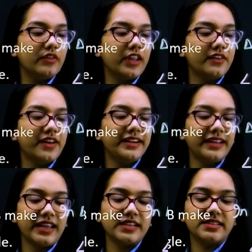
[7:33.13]

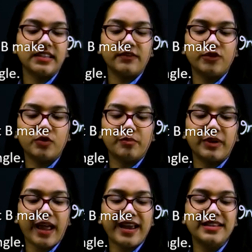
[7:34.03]
Which
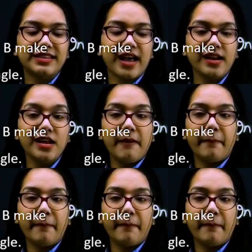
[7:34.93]
implies that